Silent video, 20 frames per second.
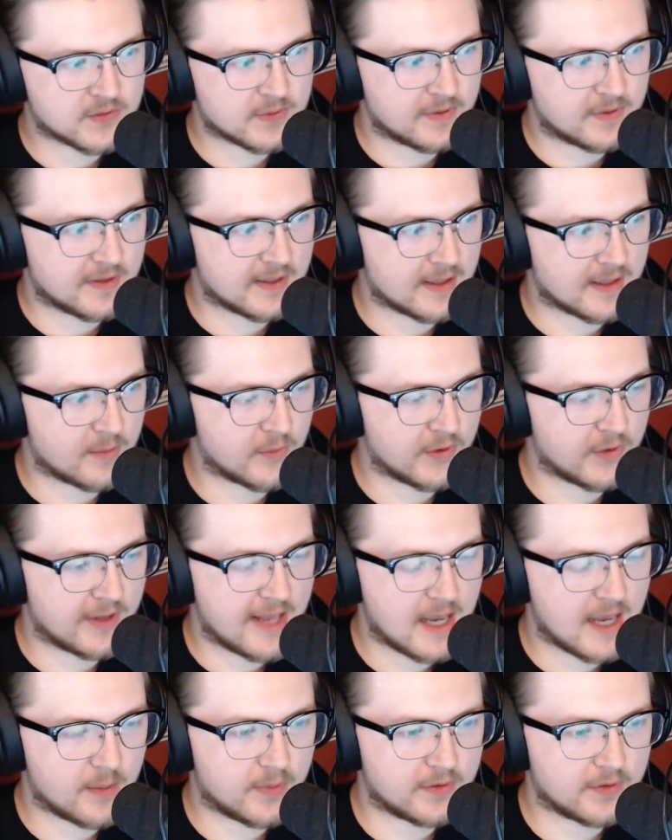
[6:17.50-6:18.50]
that's one thing I'm really
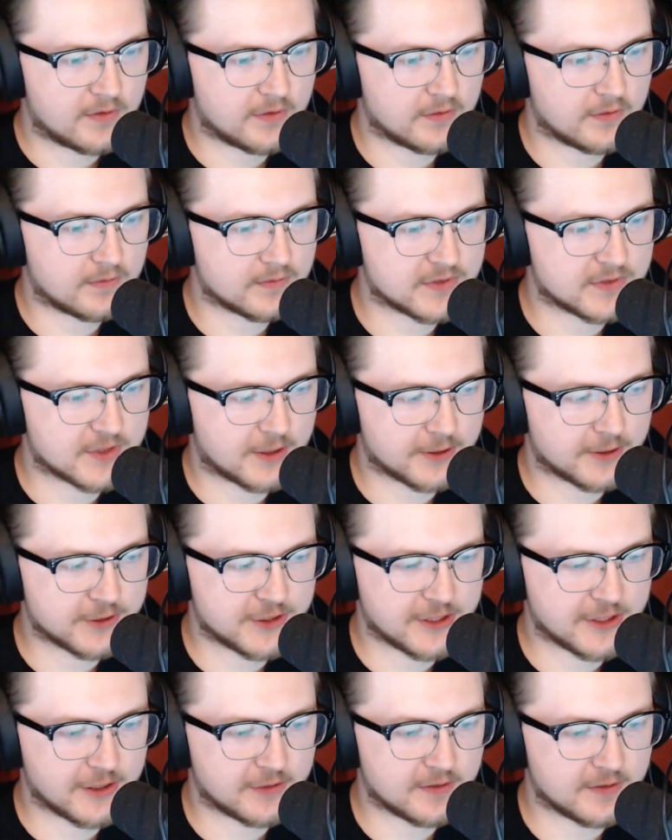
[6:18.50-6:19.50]
happy to start
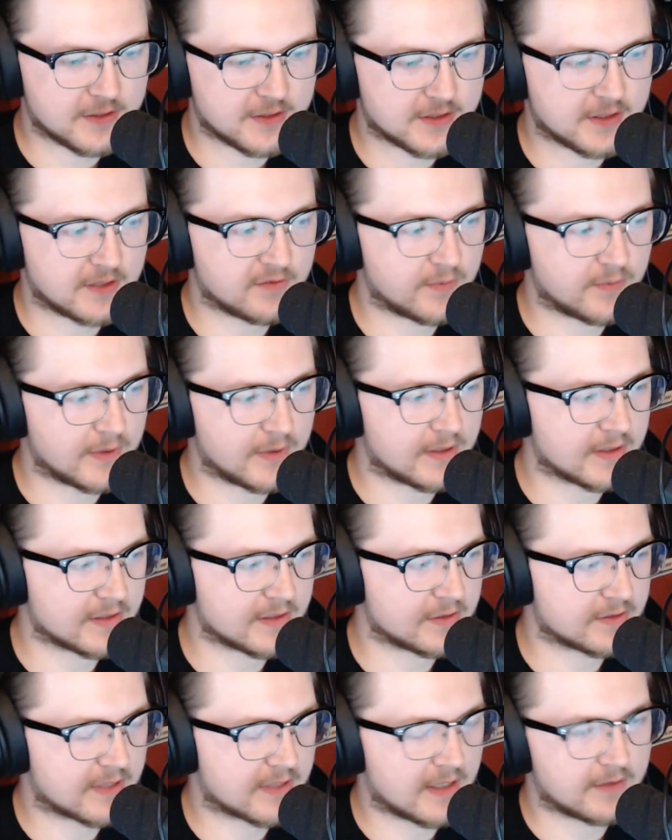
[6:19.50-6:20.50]
sharing this stuff, because
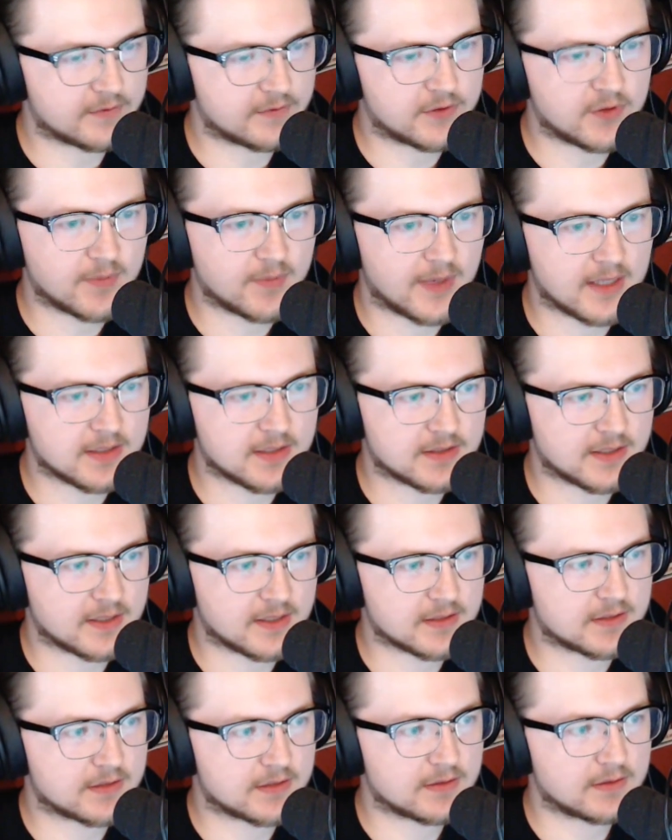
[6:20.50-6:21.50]
there's kind of two
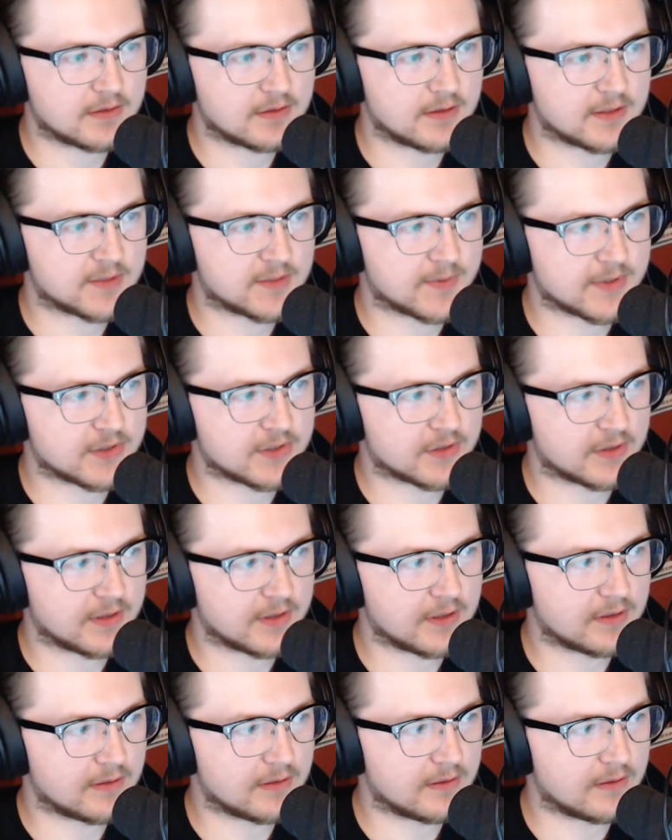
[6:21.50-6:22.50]
mindsets,
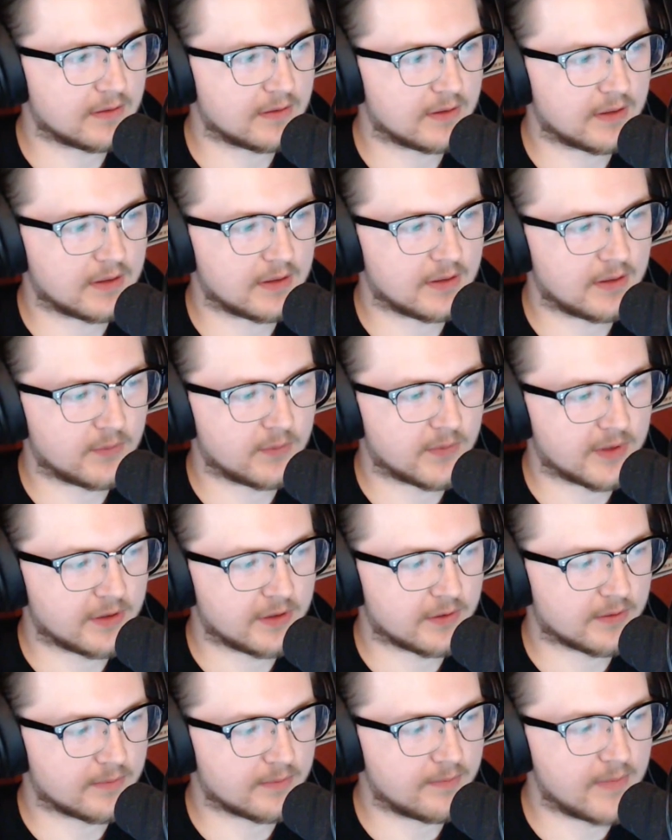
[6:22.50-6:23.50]
especially when
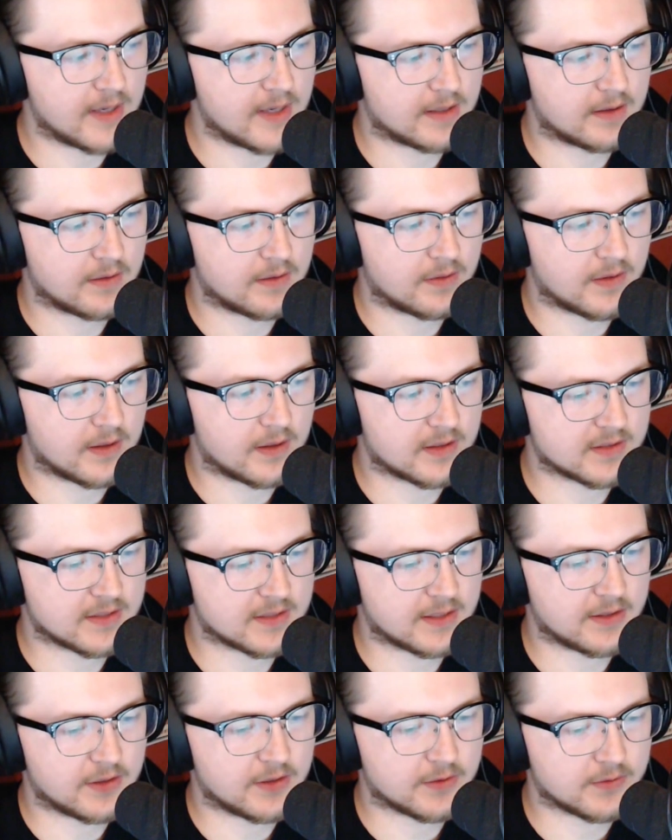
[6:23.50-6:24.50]
you're making things
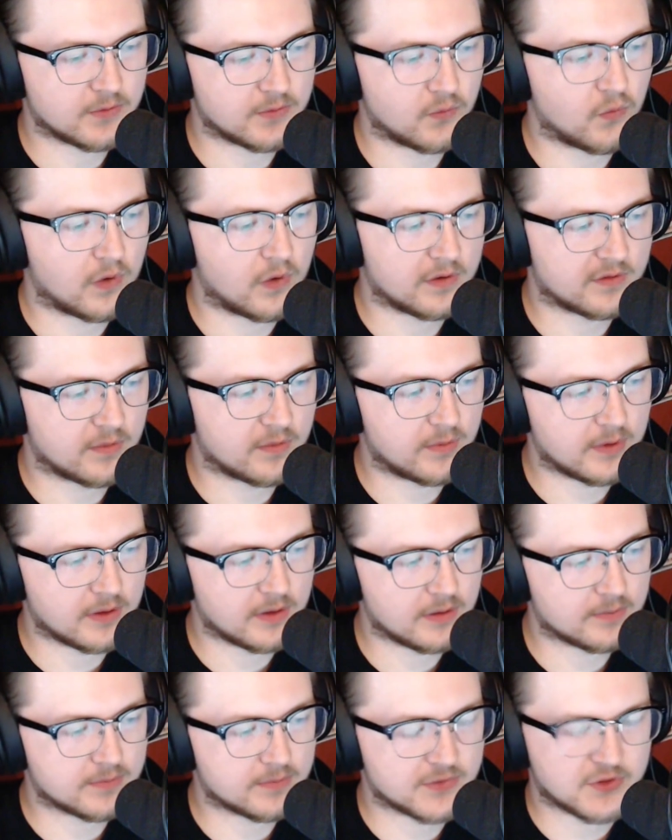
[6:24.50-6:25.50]
that you want to
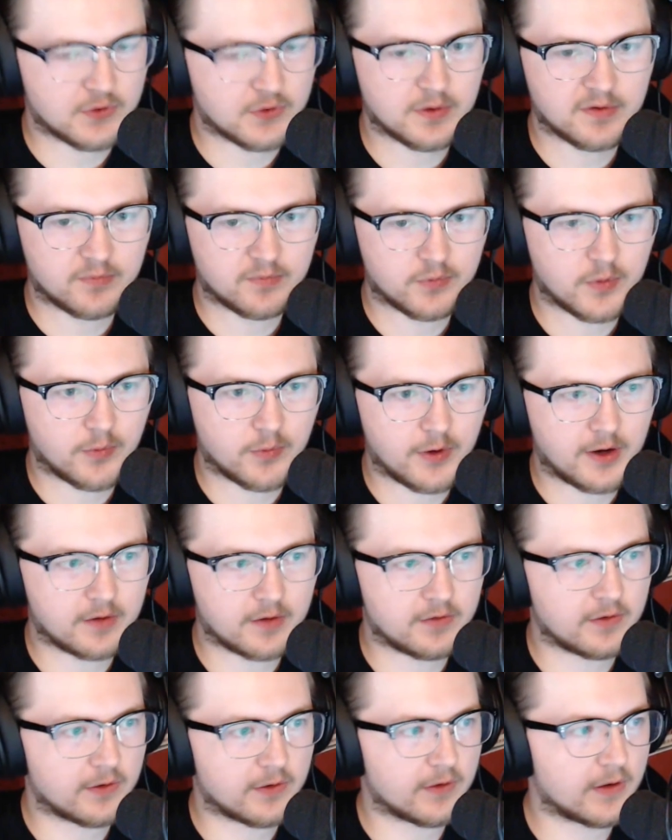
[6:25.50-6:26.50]
be sort of
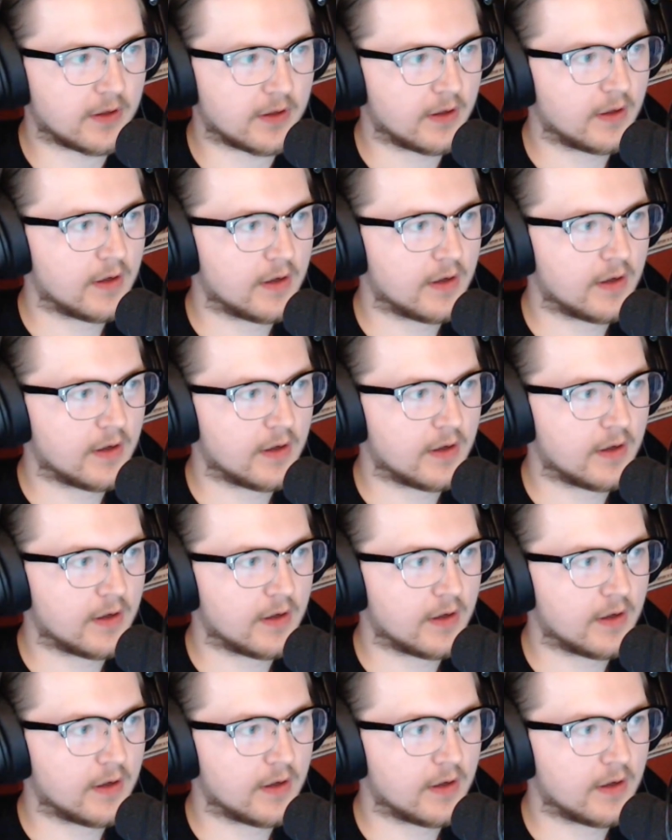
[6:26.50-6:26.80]
proprietary.